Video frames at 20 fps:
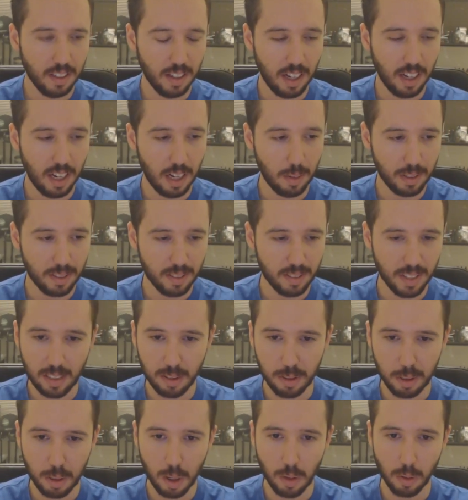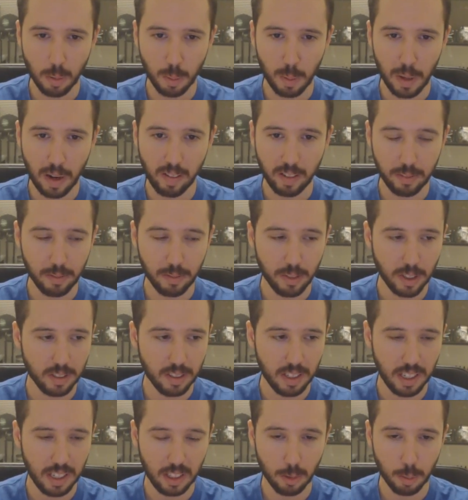Um, it's not too overpowering for your
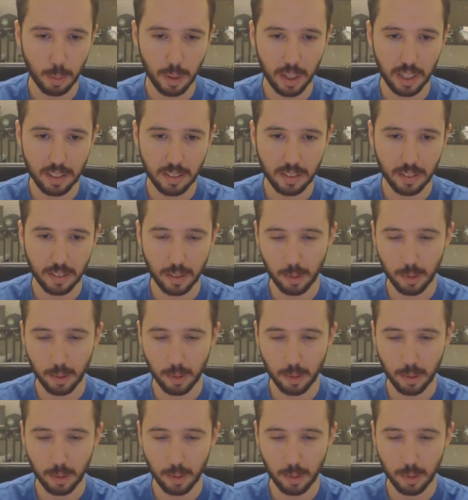taste buds.